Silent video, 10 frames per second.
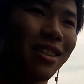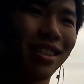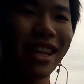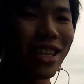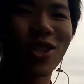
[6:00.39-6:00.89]

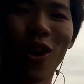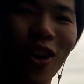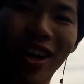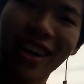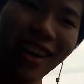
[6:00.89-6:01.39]
just
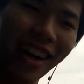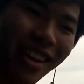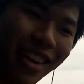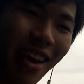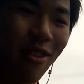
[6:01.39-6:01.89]
enjoying
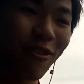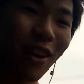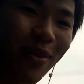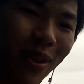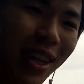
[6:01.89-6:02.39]
and having
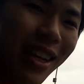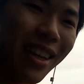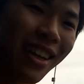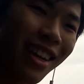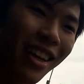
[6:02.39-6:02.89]
fun with it.
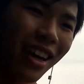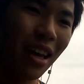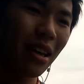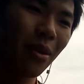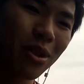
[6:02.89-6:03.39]
And that